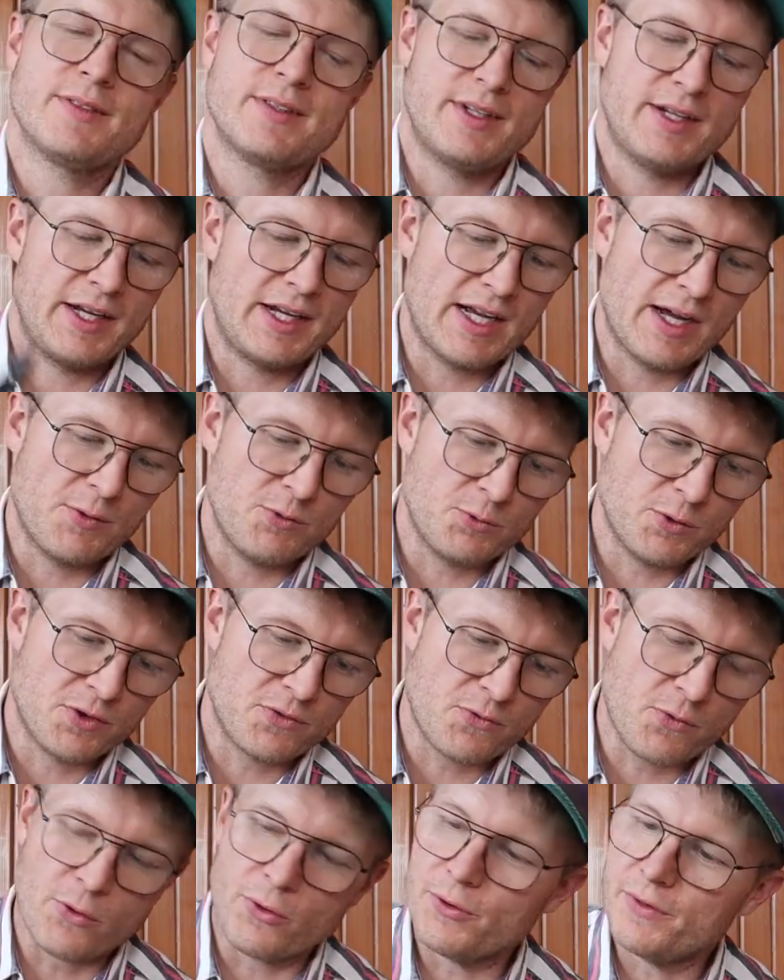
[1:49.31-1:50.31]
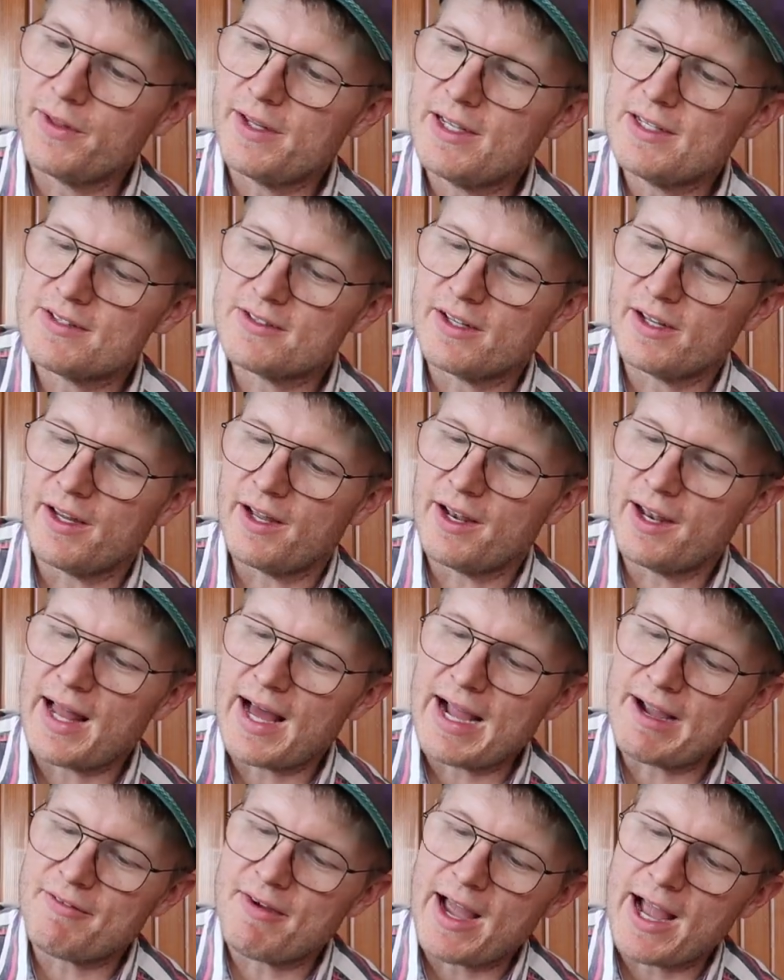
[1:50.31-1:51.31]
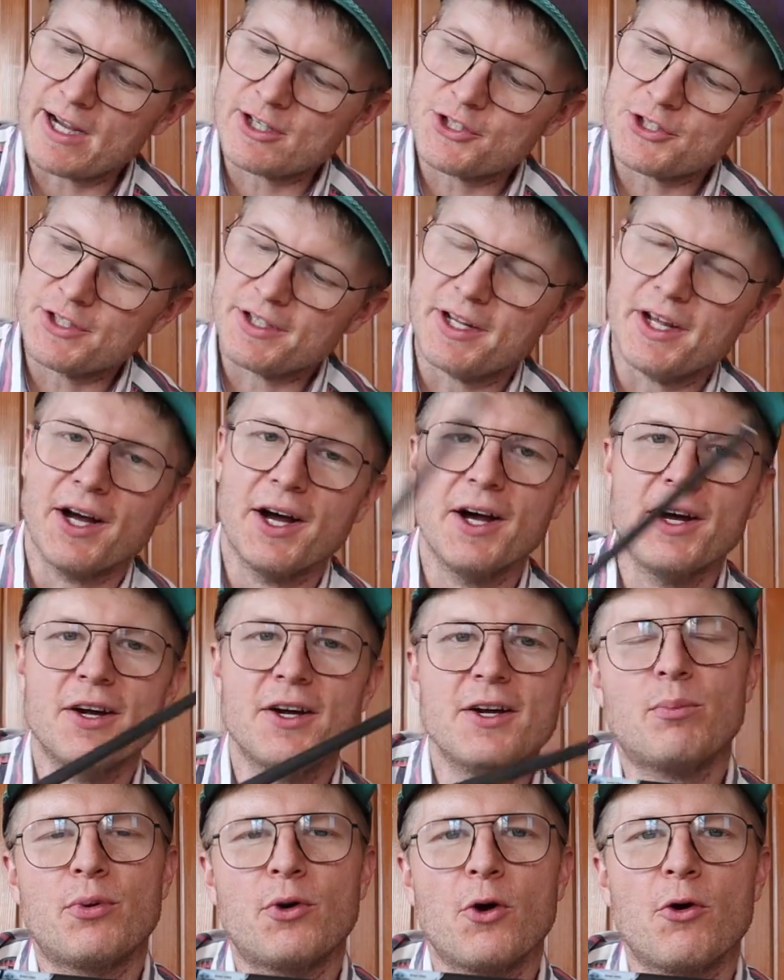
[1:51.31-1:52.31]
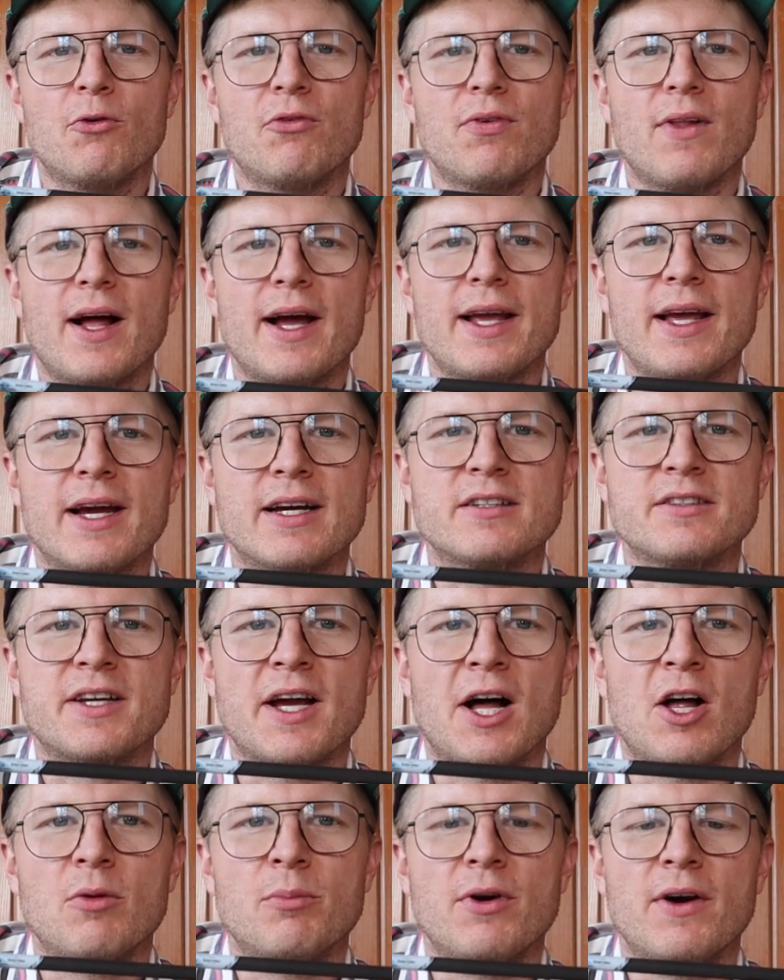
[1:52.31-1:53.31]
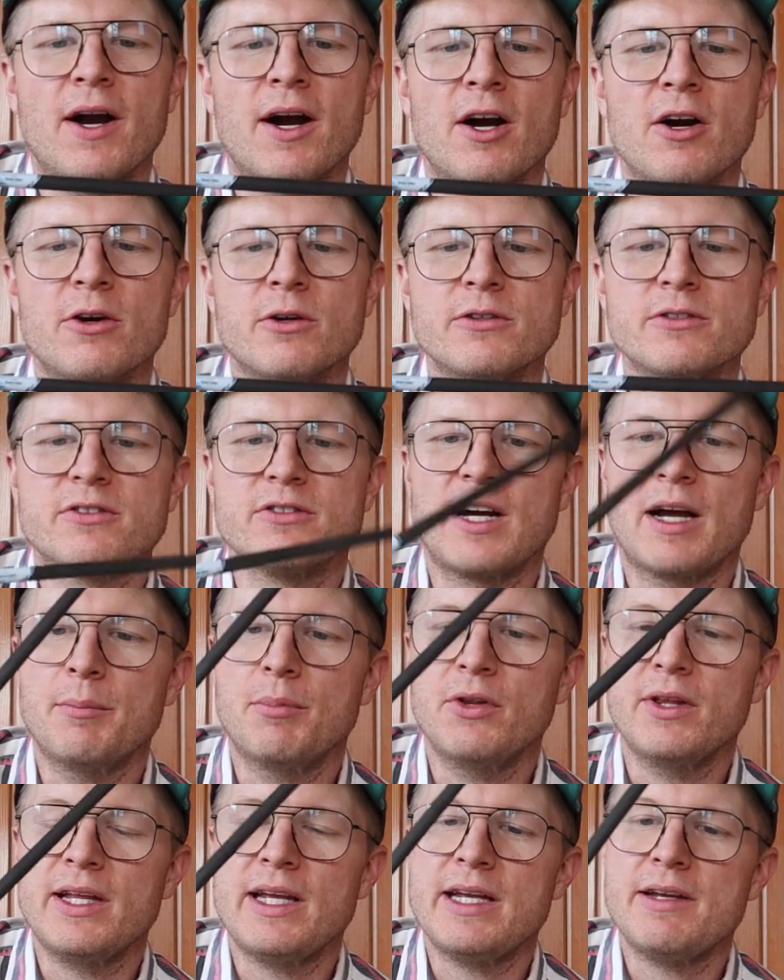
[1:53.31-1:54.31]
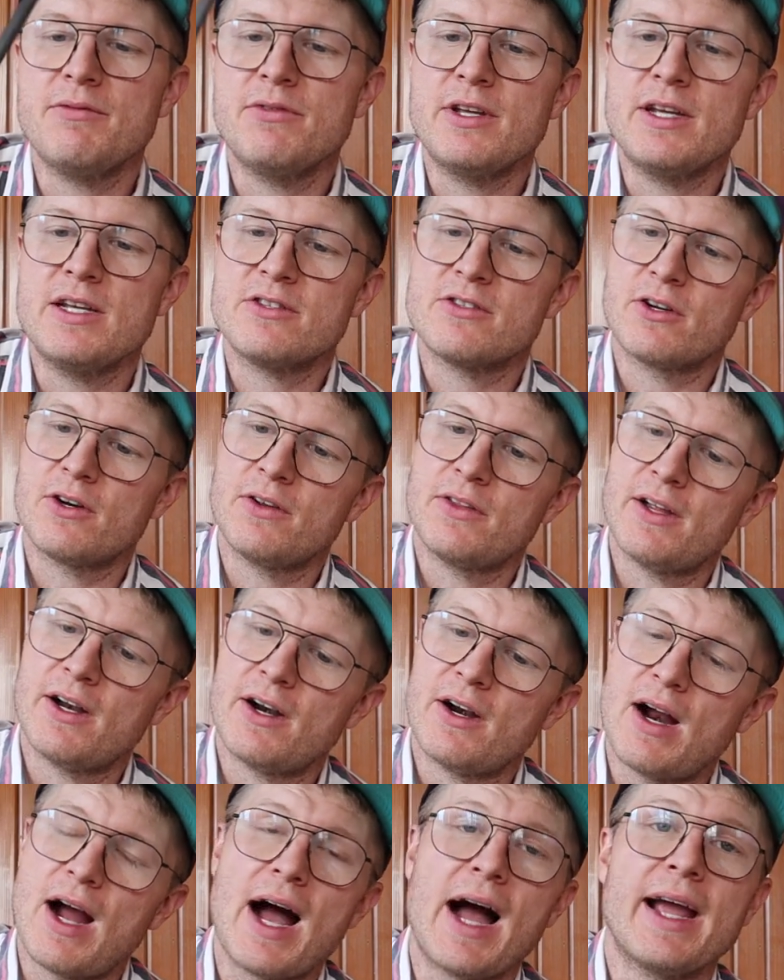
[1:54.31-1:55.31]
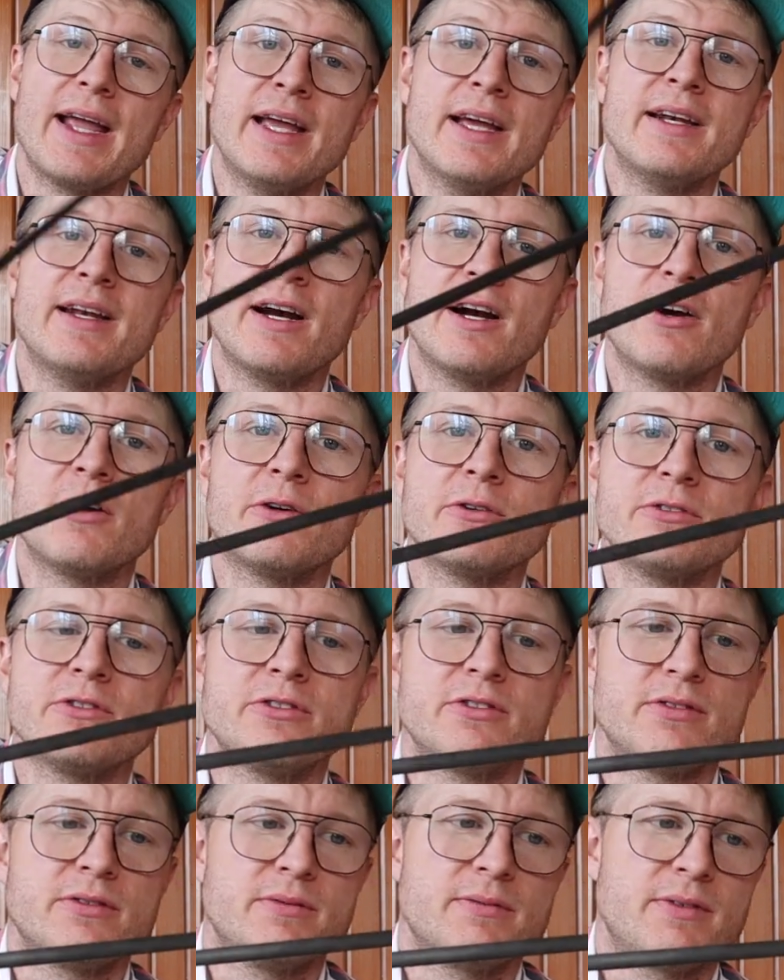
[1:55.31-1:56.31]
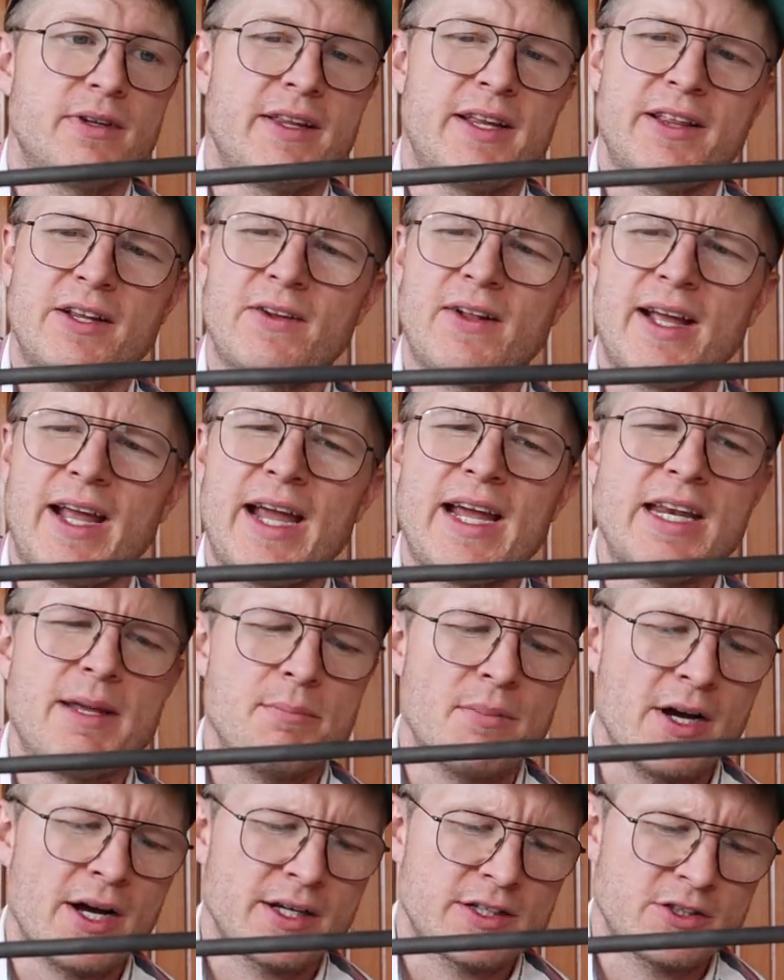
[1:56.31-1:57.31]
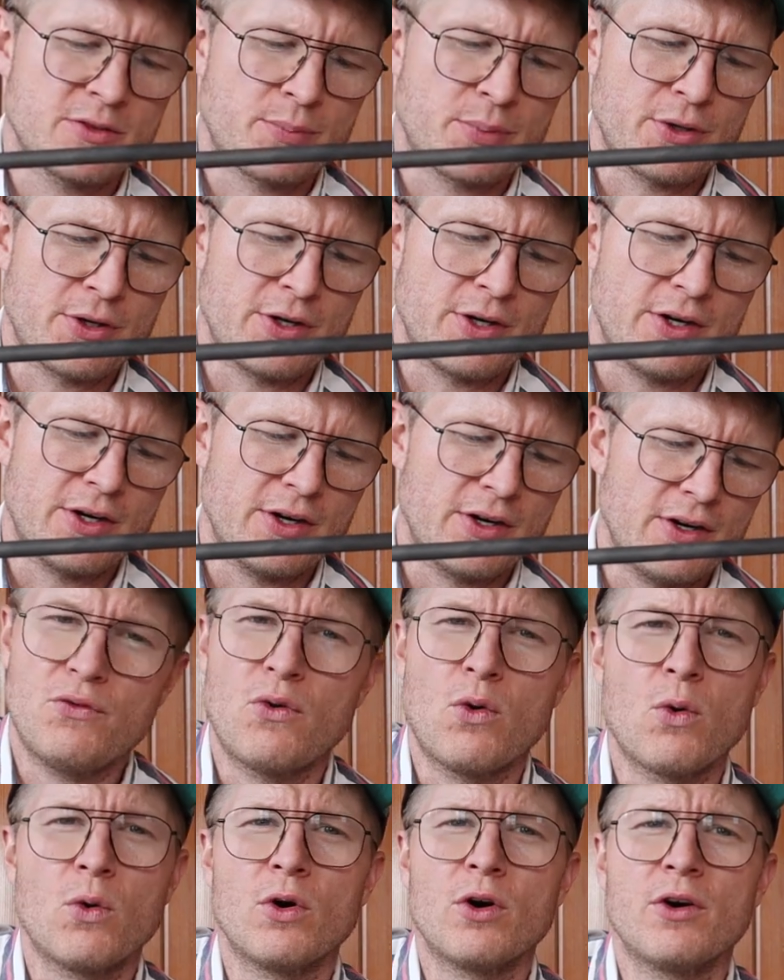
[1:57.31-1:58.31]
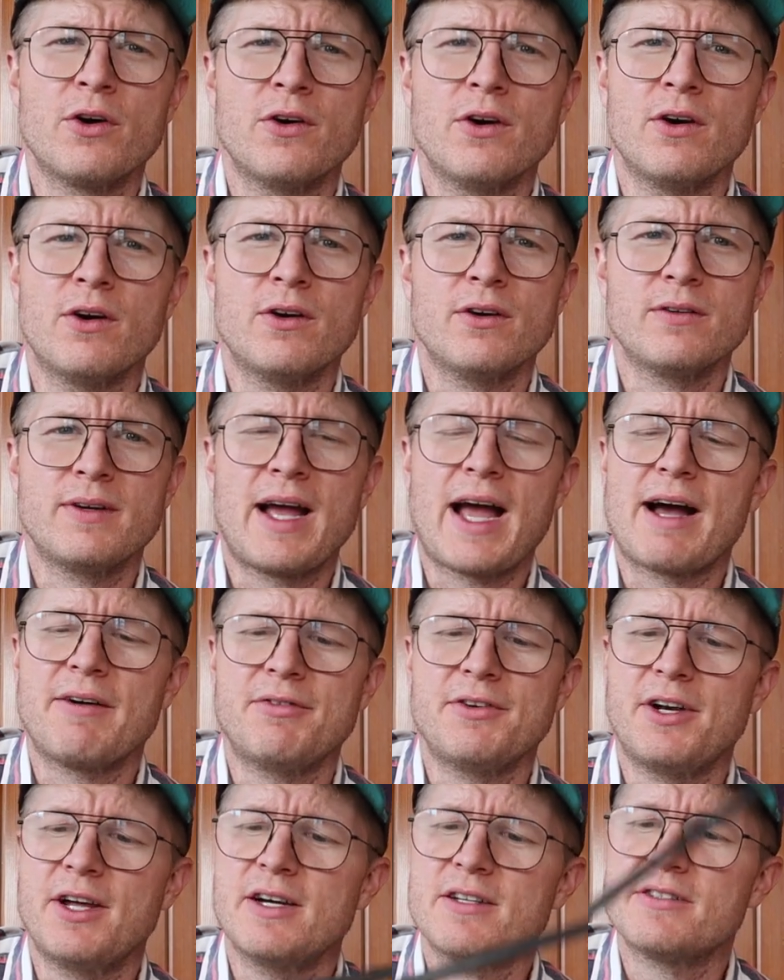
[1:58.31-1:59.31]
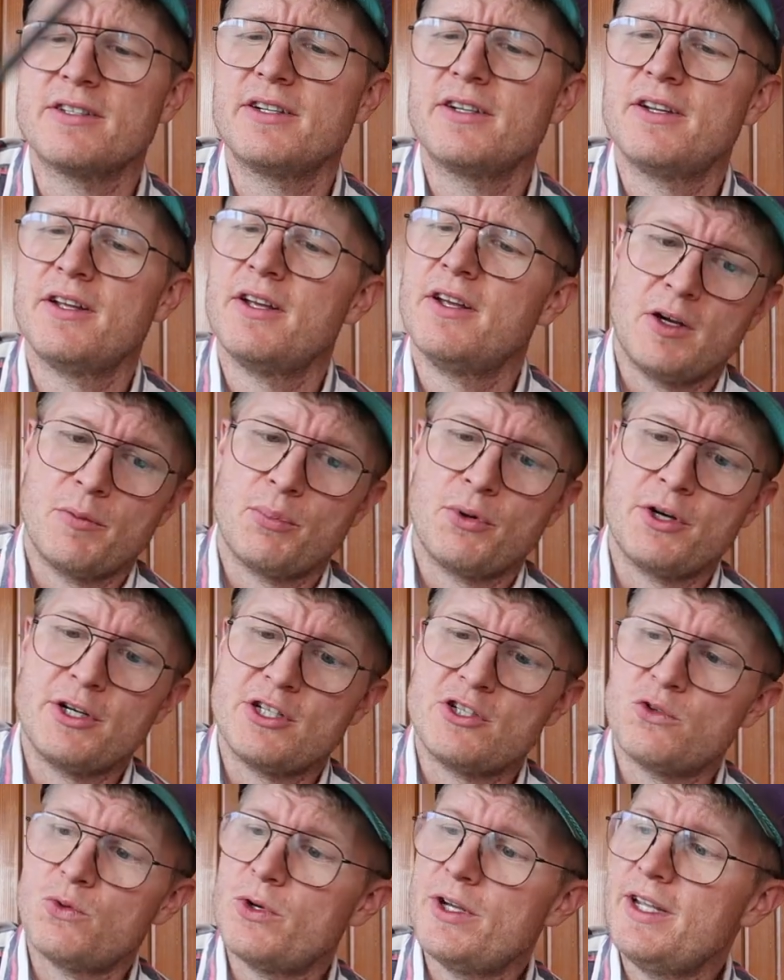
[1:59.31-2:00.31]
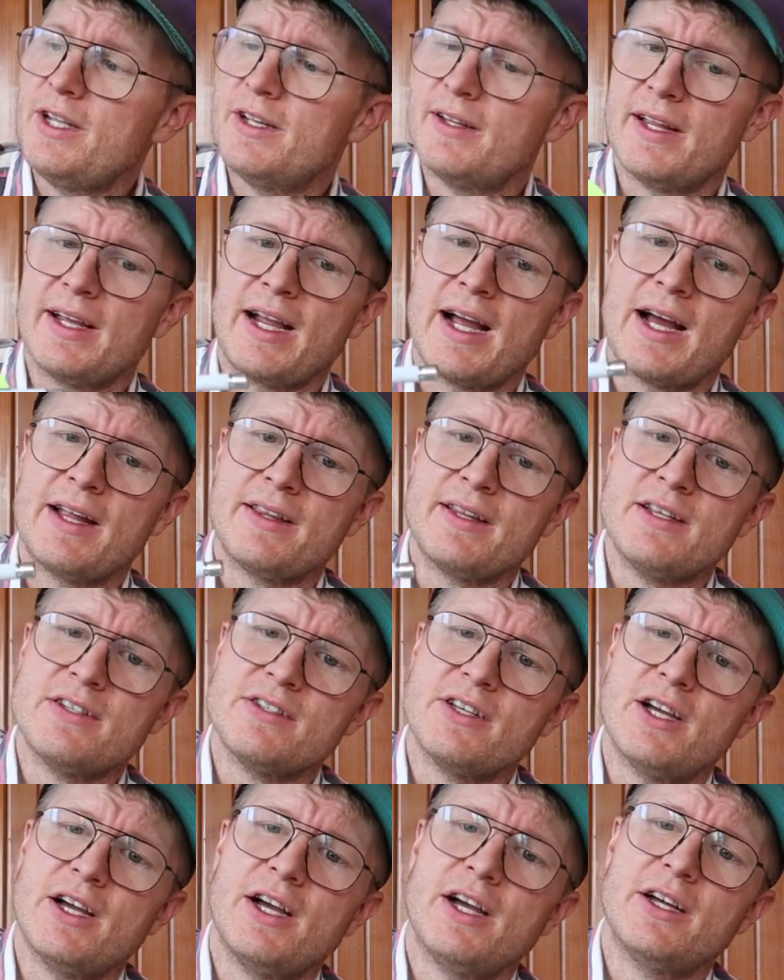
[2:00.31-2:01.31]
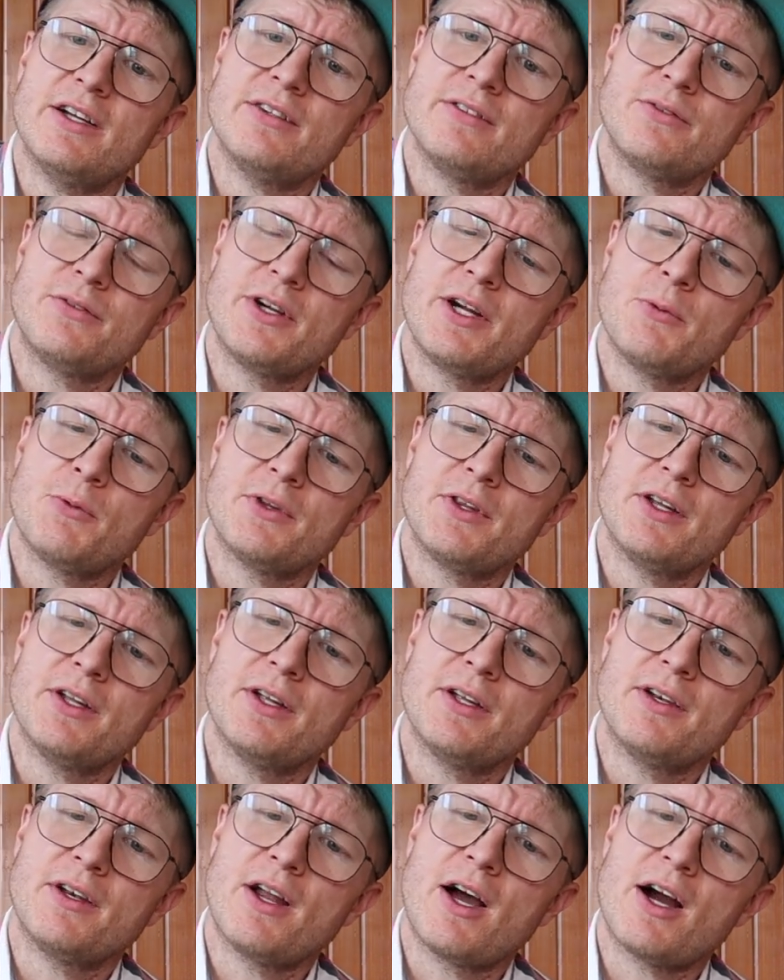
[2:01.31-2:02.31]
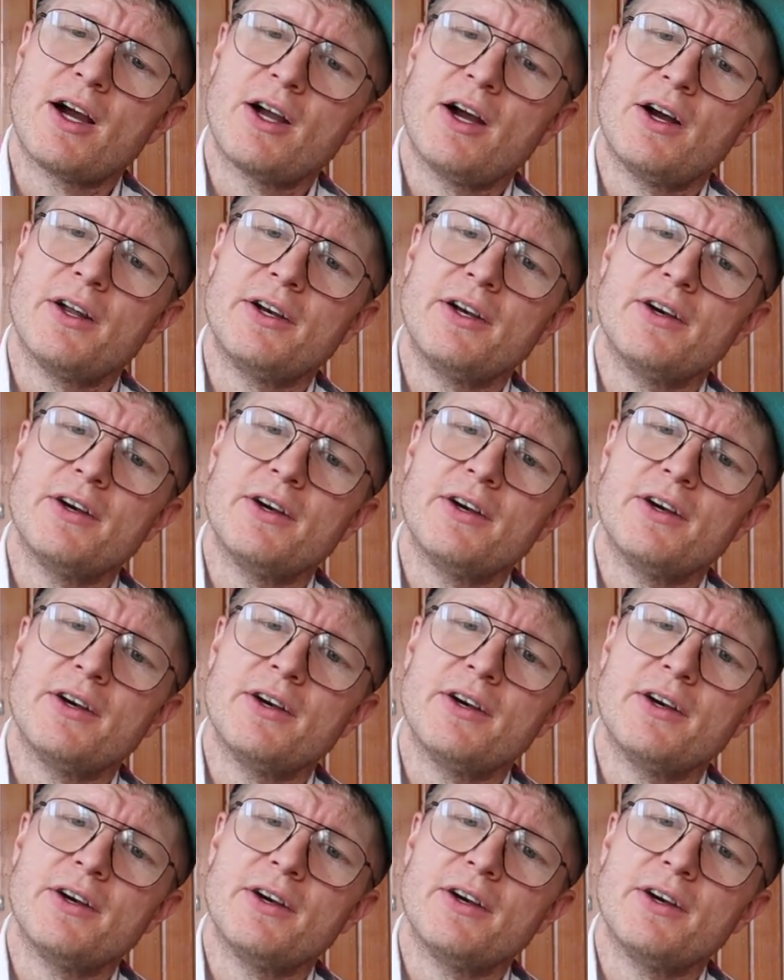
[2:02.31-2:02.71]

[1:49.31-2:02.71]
And it comes with four of these uh, live action uh, Pro Flight Excalibur arrows. I believe these are their high-end arrows. I think they're like 80 bucks per four, half a dozen. They're pretty sweet, and they got these. Uh, I forget what the nock on